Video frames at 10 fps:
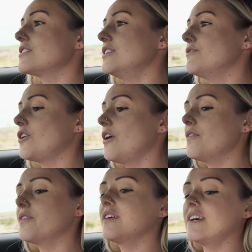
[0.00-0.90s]
So you've got
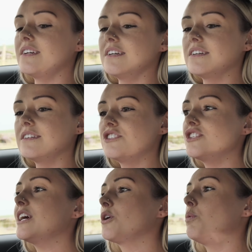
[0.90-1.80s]
the
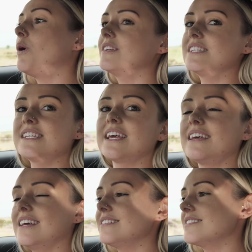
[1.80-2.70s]
sheer quality
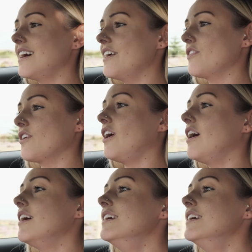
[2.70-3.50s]
inside the car,